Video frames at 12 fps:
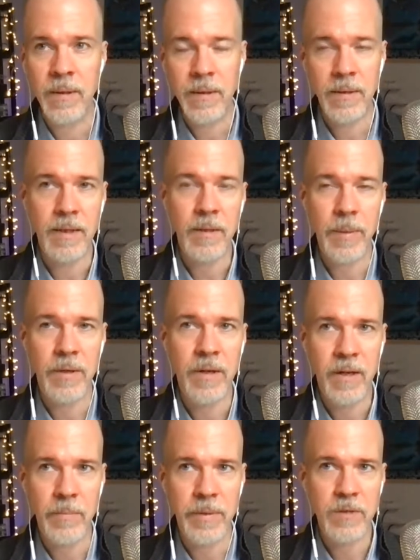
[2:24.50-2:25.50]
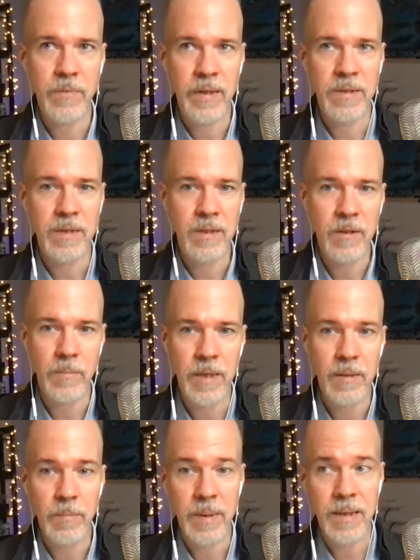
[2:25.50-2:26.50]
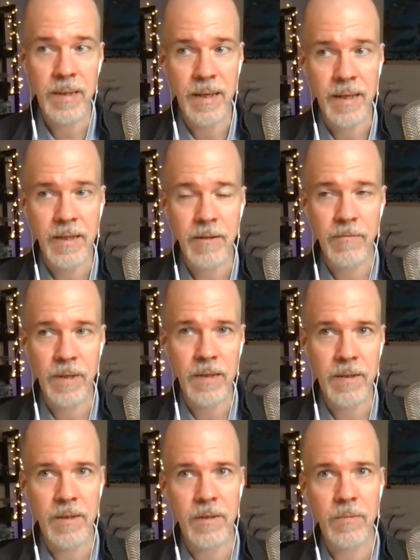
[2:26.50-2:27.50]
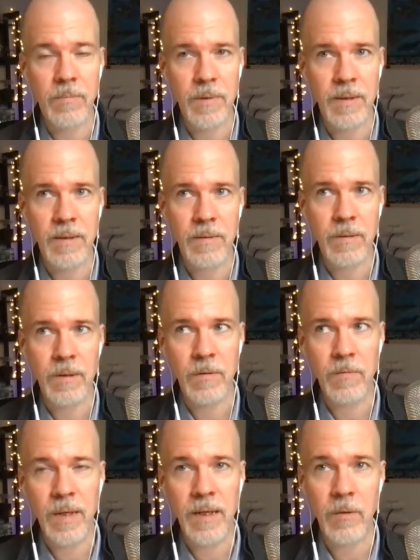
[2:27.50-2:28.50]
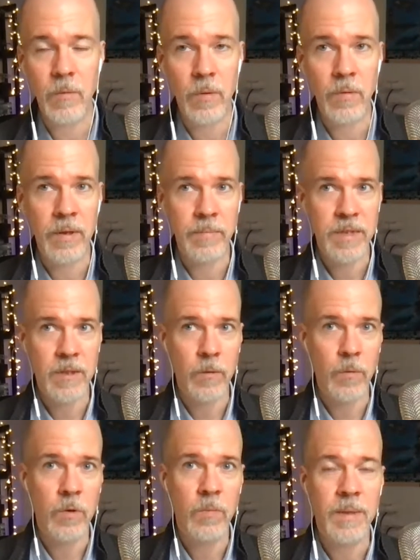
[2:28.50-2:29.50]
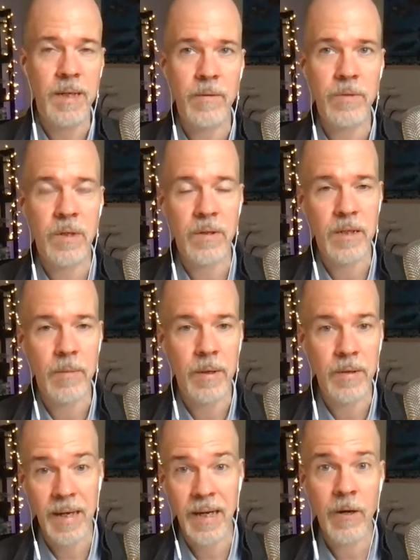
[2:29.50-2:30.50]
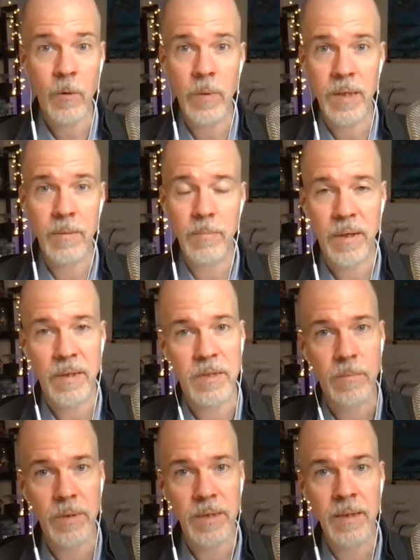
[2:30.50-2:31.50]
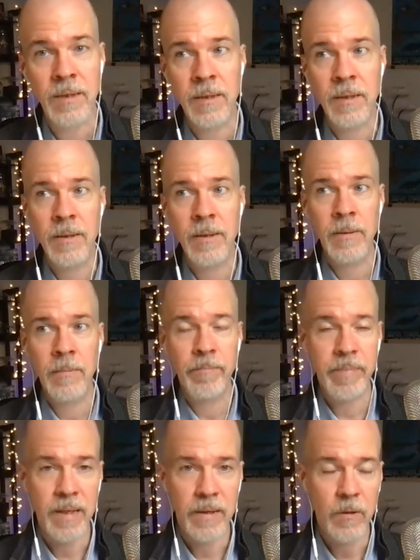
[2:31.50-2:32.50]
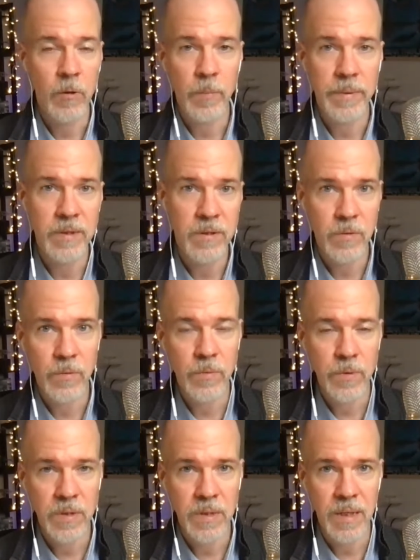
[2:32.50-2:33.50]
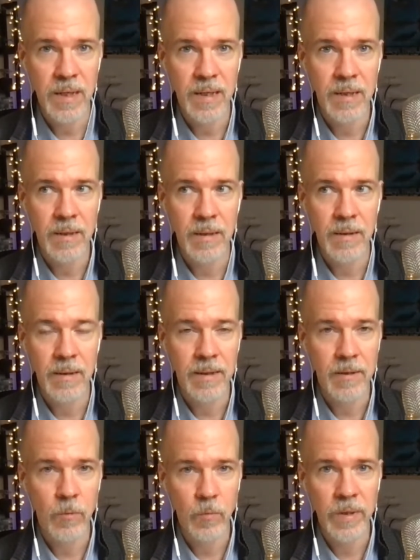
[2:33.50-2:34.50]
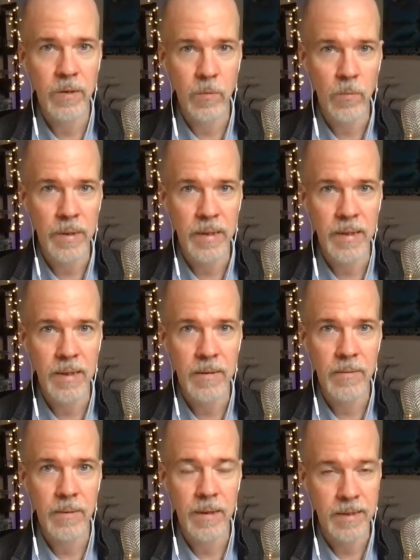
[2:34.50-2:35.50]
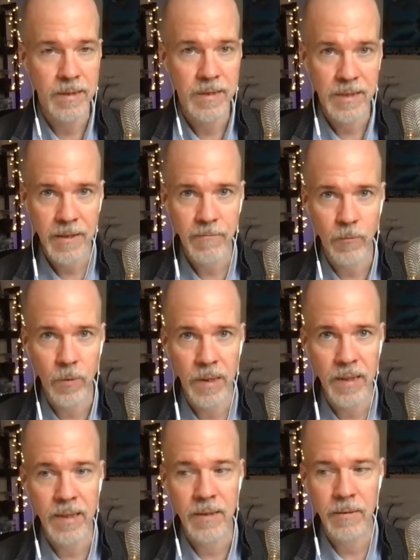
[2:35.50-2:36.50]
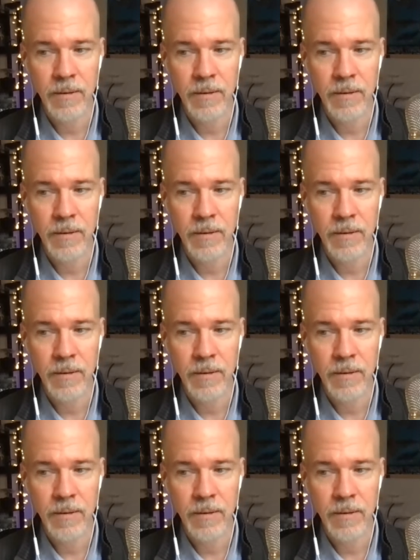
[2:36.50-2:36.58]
like about how much vaccine there might be, and the fact that you've got grown-ups in the room now talking about how we could possibly open schools again in a real way, in a safe way,